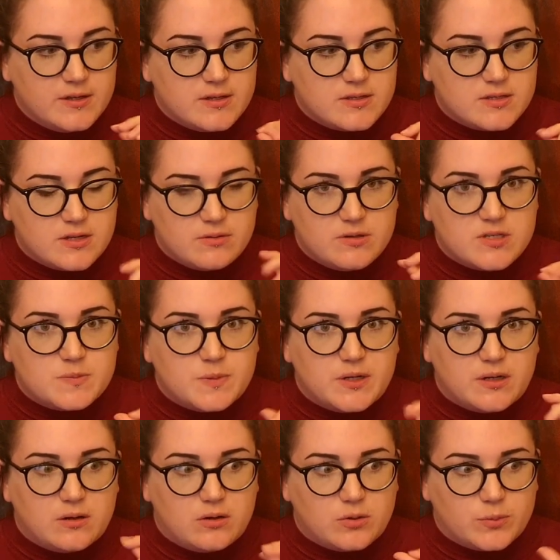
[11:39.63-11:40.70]
So it's been
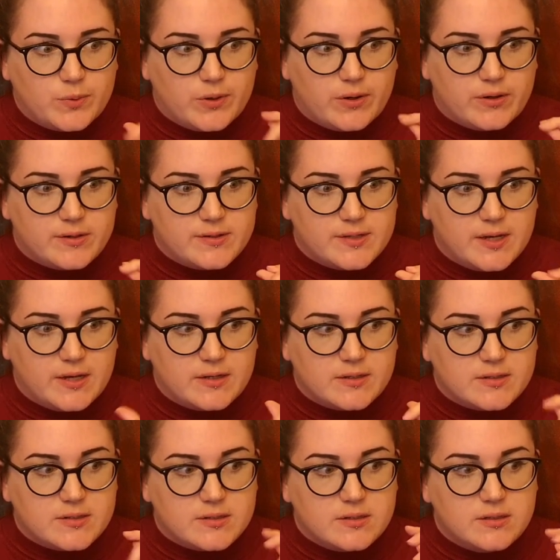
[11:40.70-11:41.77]
a long
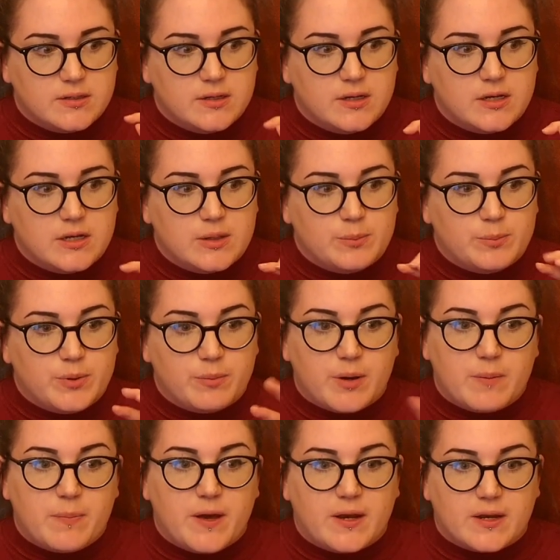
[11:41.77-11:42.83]
process. But my
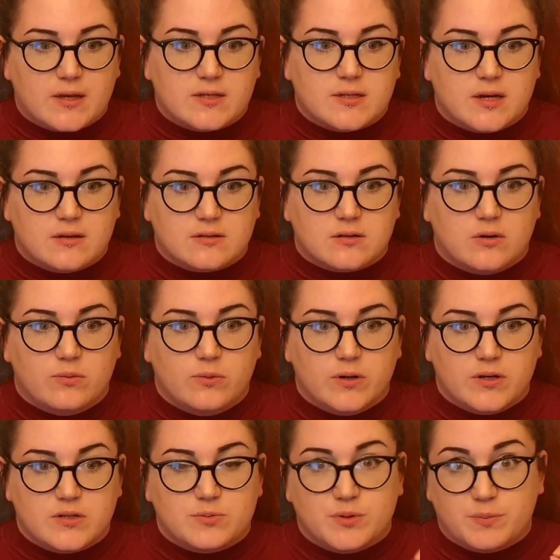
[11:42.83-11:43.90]
panic attacks got
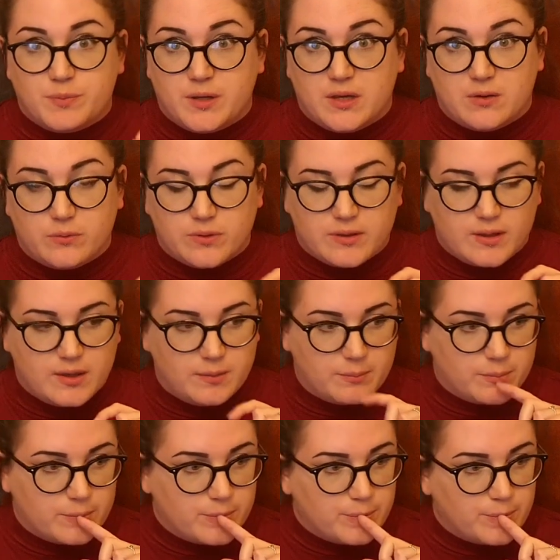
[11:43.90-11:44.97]
worse with being with him.